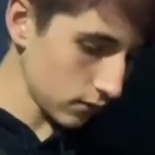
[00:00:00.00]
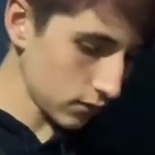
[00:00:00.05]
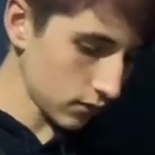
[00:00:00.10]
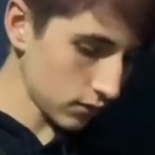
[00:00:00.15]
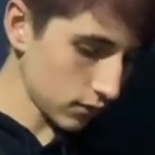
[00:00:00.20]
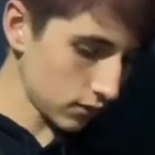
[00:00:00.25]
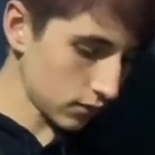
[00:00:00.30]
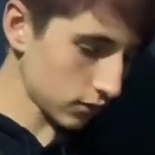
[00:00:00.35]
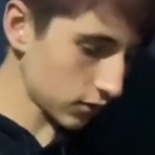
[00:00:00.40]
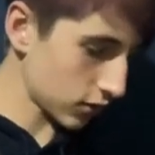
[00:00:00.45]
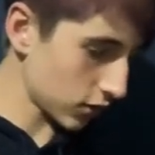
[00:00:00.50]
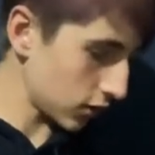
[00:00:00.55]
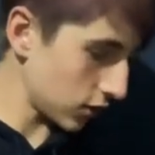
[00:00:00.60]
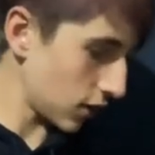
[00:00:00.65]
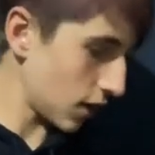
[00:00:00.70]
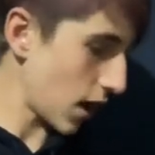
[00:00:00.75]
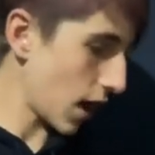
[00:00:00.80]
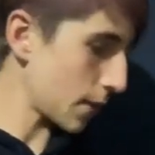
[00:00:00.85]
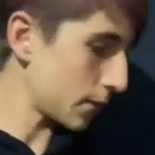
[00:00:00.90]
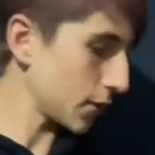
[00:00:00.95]
So
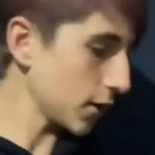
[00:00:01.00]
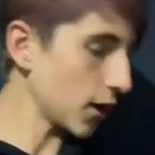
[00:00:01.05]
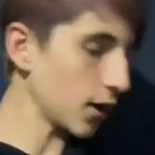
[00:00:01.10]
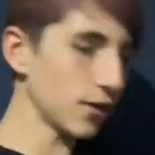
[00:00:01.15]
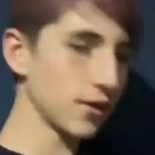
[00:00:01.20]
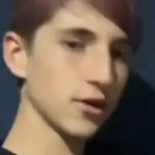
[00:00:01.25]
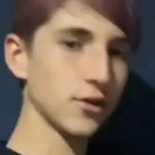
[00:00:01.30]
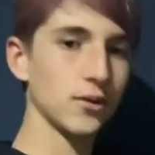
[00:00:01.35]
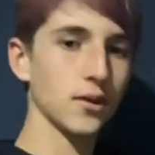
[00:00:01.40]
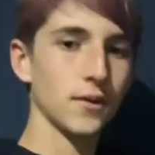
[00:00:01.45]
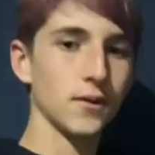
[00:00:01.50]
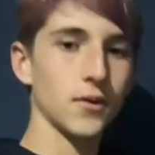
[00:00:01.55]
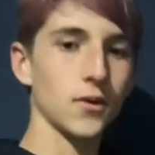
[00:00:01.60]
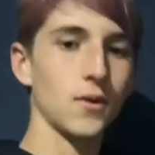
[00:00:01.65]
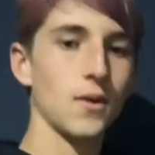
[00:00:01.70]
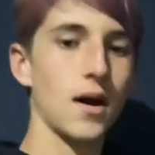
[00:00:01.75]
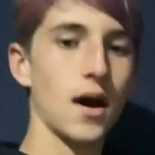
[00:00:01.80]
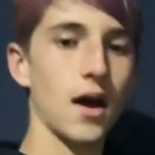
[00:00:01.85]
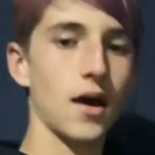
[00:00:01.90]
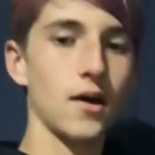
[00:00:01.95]
yeah, I played on this one for a
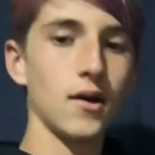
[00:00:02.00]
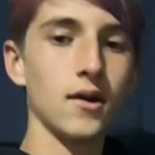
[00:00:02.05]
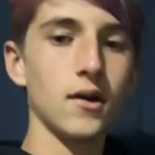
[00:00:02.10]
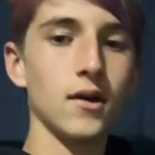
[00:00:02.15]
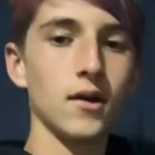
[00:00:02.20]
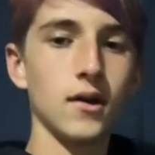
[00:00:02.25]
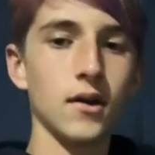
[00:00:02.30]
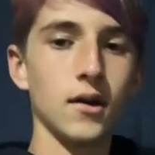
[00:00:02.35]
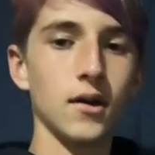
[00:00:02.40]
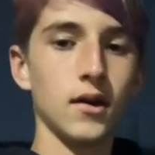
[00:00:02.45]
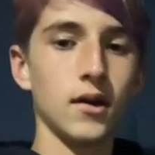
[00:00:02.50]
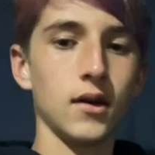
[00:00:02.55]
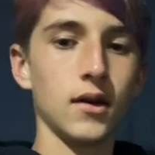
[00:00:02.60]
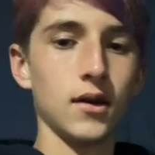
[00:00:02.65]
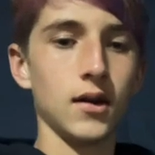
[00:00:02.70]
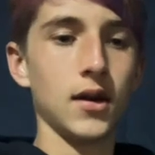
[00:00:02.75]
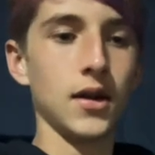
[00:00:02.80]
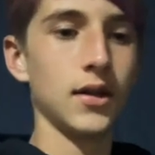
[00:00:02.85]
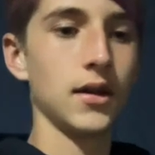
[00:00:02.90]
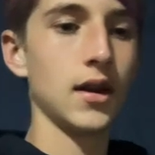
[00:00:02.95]
while,
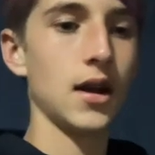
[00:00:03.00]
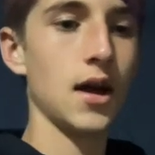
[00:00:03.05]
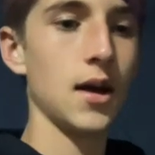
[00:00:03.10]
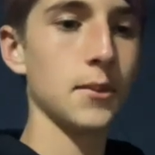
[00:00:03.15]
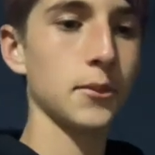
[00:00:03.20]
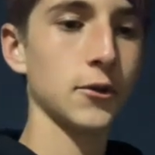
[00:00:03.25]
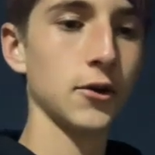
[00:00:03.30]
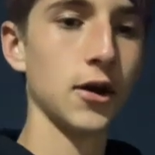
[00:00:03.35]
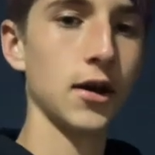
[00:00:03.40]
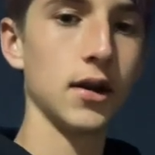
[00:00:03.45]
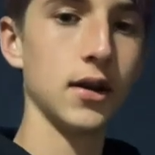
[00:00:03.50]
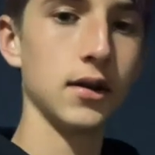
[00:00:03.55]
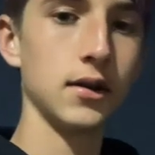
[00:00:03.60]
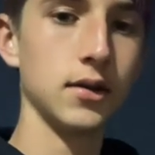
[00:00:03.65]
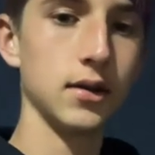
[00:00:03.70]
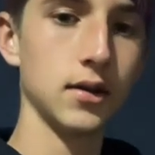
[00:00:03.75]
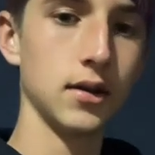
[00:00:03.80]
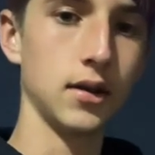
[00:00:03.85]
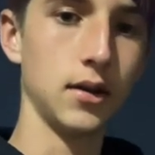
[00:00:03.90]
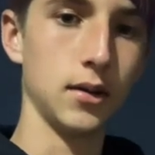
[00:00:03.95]
and then I upgraded
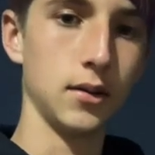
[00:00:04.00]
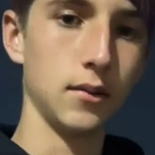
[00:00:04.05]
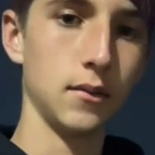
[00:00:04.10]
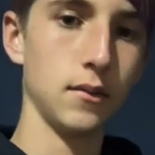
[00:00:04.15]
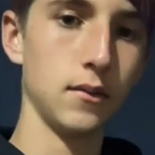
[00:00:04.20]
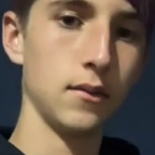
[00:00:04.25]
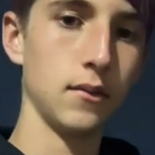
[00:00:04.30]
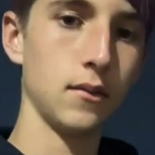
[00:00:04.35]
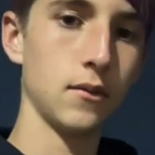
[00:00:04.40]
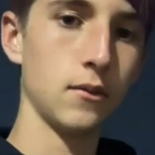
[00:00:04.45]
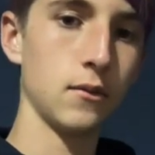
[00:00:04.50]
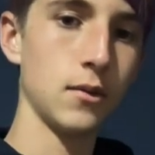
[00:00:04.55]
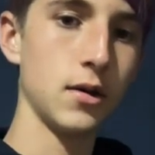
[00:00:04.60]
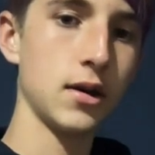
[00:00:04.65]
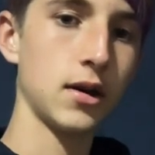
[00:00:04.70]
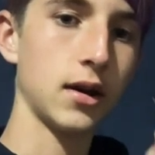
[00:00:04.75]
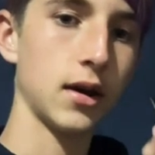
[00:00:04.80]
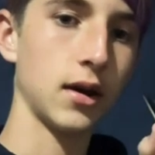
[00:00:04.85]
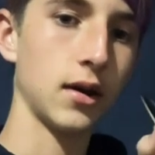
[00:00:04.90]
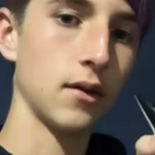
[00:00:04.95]
to the
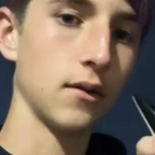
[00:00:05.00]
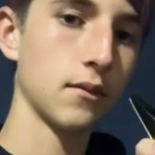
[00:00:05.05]
Rico.